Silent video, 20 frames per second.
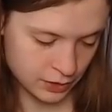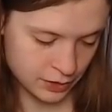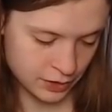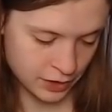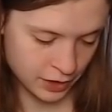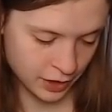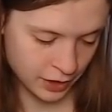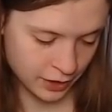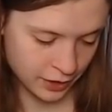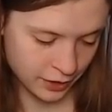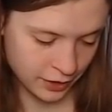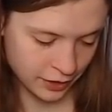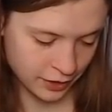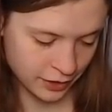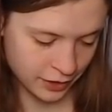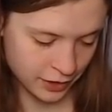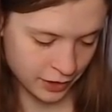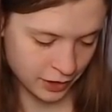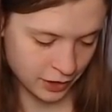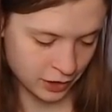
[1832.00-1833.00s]
There's
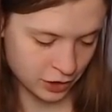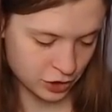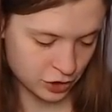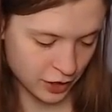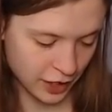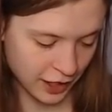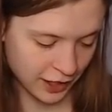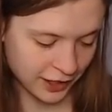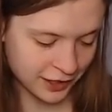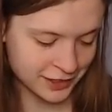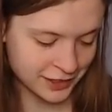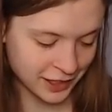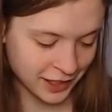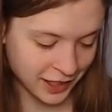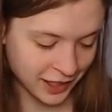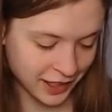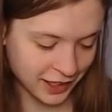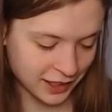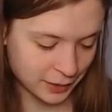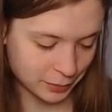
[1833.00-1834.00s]

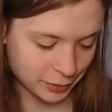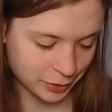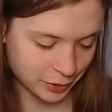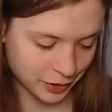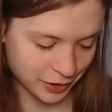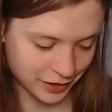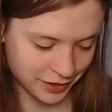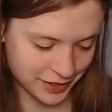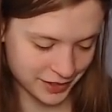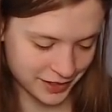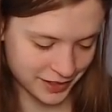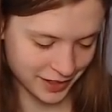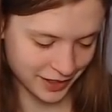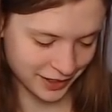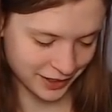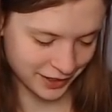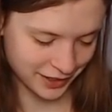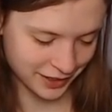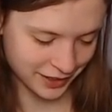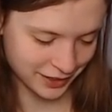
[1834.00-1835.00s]
dragons I can't put in this
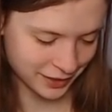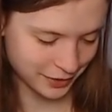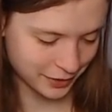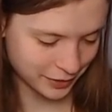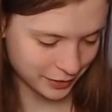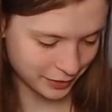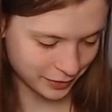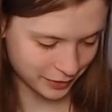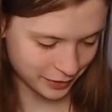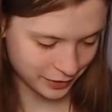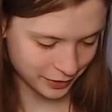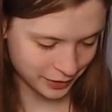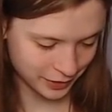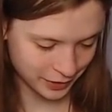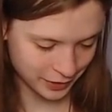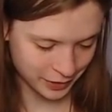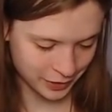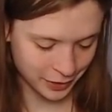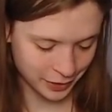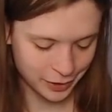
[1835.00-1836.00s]
deck.
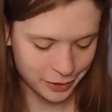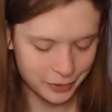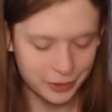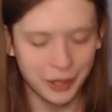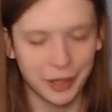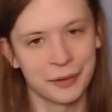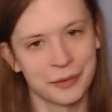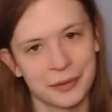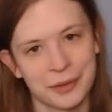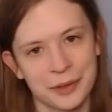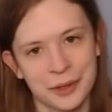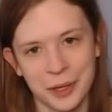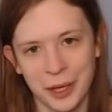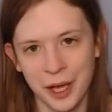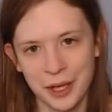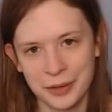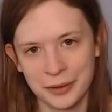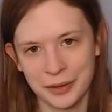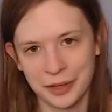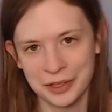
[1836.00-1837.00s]
Okay,
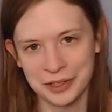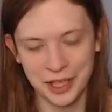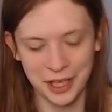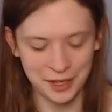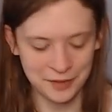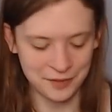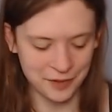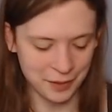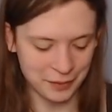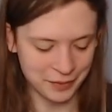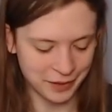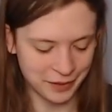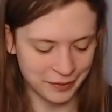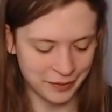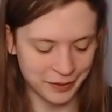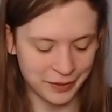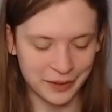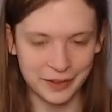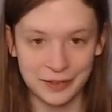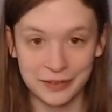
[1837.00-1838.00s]
I don't actually have that
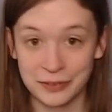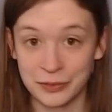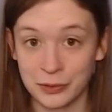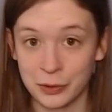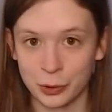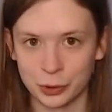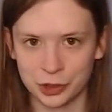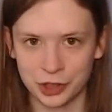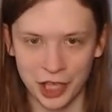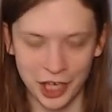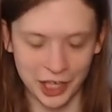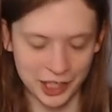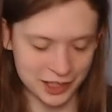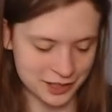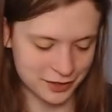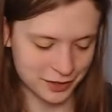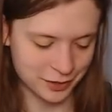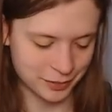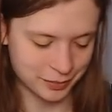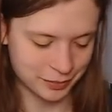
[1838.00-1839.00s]
many of the gold
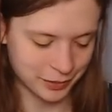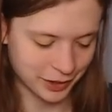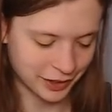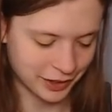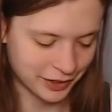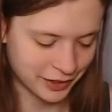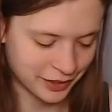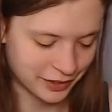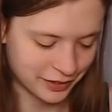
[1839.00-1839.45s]
dragons from